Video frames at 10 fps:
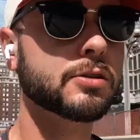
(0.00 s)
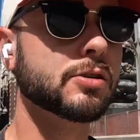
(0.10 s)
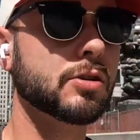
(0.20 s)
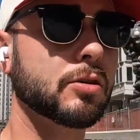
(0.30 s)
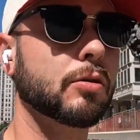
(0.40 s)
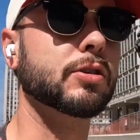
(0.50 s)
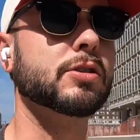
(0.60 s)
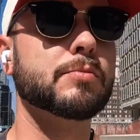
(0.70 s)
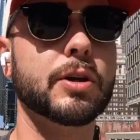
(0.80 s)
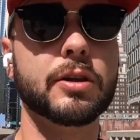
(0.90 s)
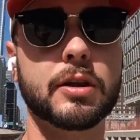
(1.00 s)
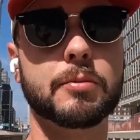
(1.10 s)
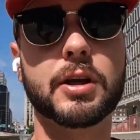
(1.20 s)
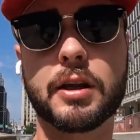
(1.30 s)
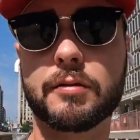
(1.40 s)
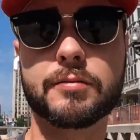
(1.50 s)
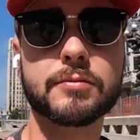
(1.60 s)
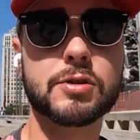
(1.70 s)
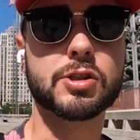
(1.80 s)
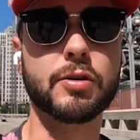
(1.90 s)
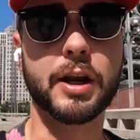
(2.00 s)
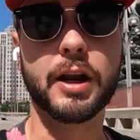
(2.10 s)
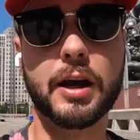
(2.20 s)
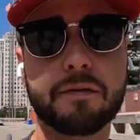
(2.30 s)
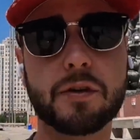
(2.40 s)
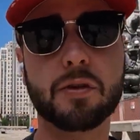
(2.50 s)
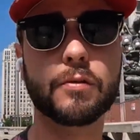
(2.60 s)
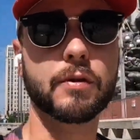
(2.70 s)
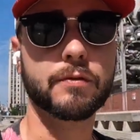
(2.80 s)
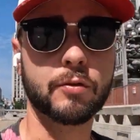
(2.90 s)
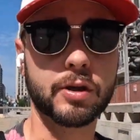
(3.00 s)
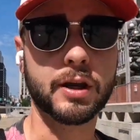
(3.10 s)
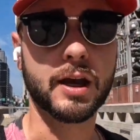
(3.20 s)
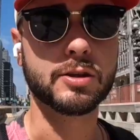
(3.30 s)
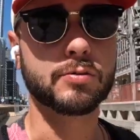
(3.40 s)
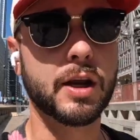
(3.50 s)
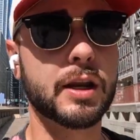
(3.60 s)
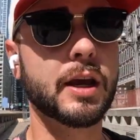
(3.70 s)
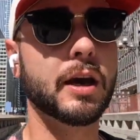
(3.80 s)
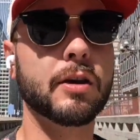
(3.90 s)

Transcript: Just a gorgeous building. I'm gonna get a straight on view of it for you guys right now.